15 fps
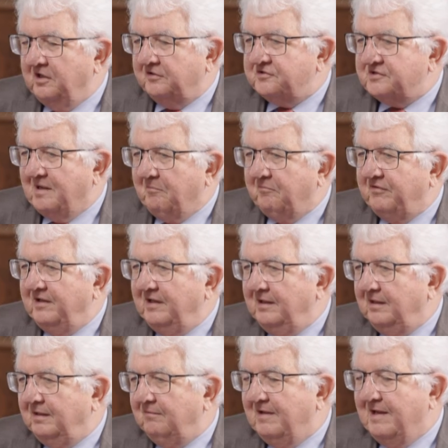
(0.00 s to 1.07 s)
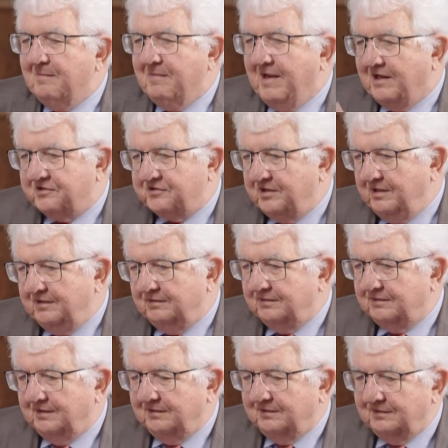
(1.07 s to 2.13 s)
not something we imagined
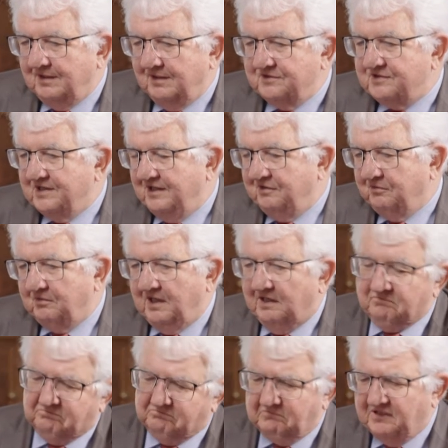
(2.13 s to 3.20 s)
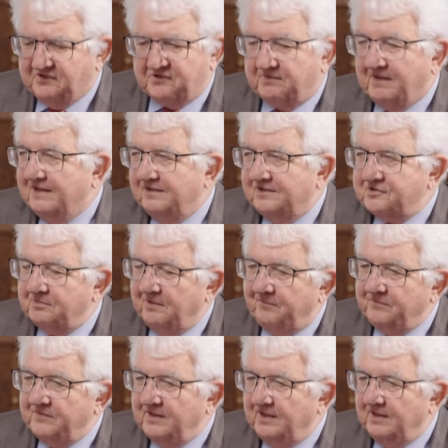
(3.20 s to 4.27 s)
and then said, okay, let's try this one.
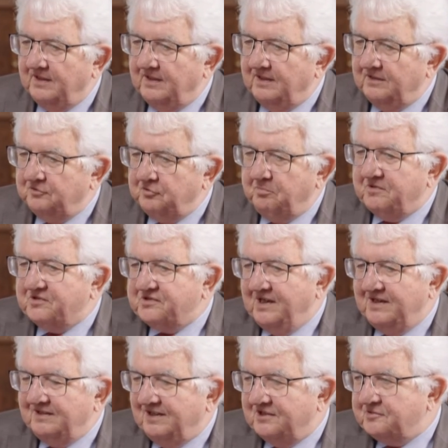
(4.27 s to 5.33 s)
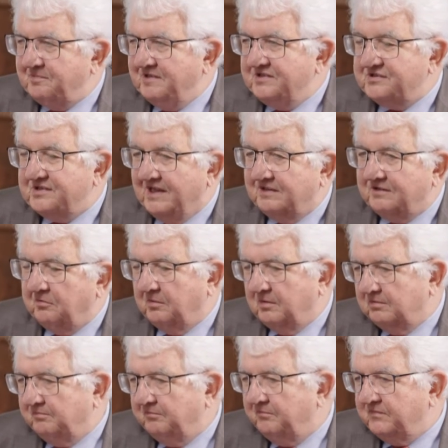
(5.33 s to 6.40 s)
2% has been set
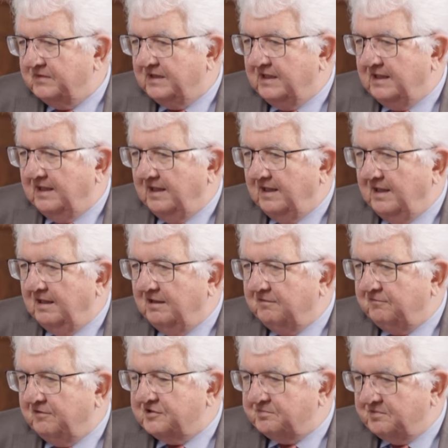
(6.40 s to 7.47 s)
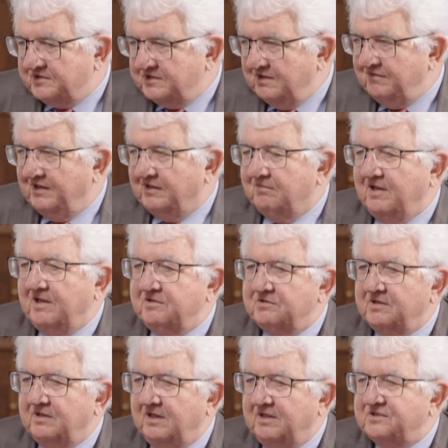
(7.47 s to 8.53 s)
for a specific
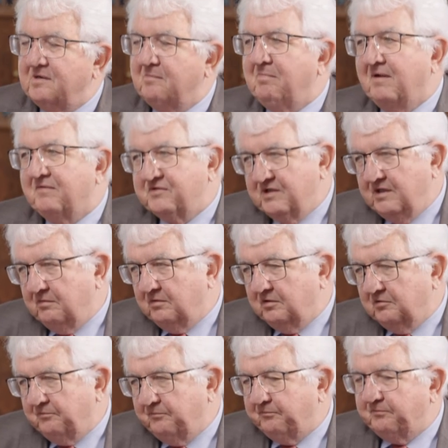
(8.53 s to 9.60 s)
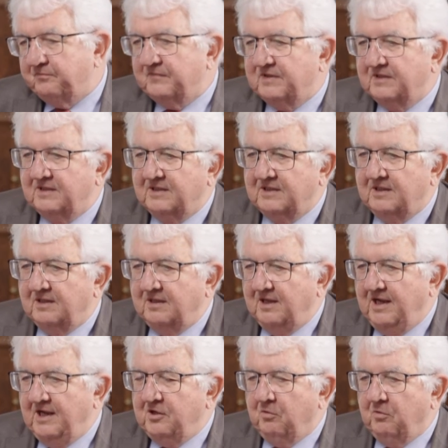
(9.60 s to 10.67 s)
reason. It's above zero
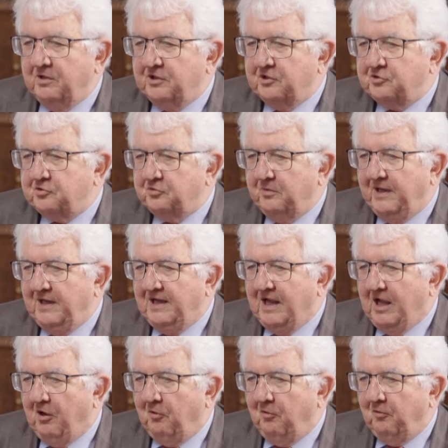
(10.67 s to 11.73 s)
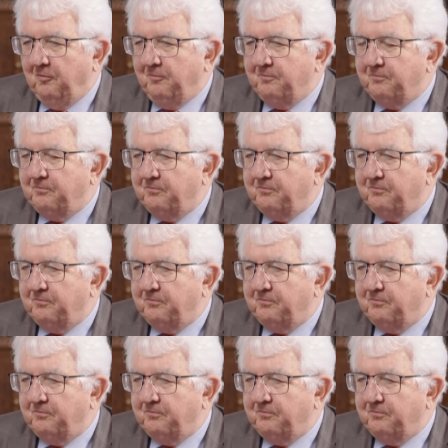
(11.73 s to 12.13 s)
in order to allow